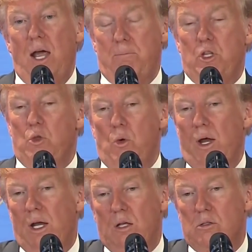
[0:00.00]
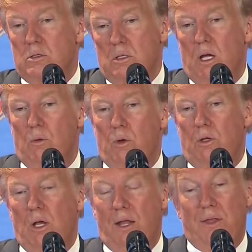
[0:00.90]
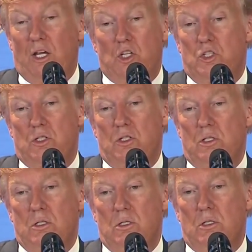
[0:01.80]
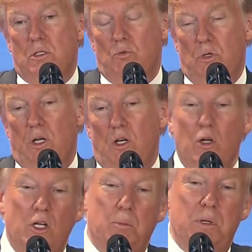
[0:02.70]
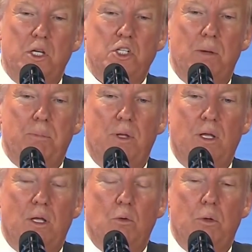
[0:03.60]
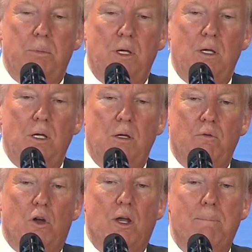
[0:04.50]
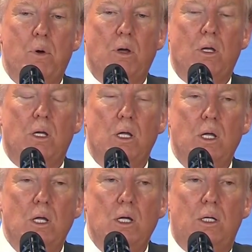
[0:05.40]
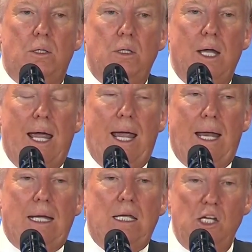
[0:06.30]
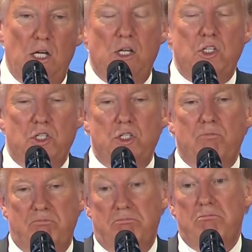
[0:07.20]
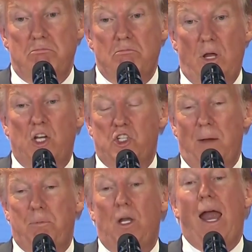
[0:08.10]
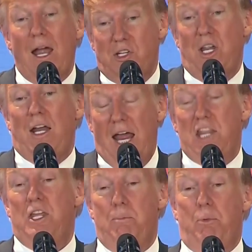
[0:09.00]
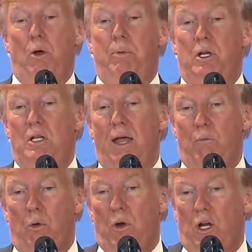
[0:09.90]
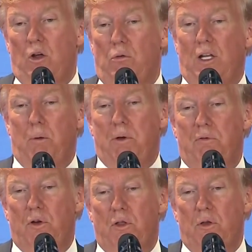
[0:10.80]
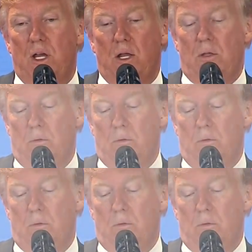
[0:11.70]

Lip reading: time to the White House. I think it's really going to be something that will be very important. And he has accepted, I said, at the appropriate time. We want to go a little bit further down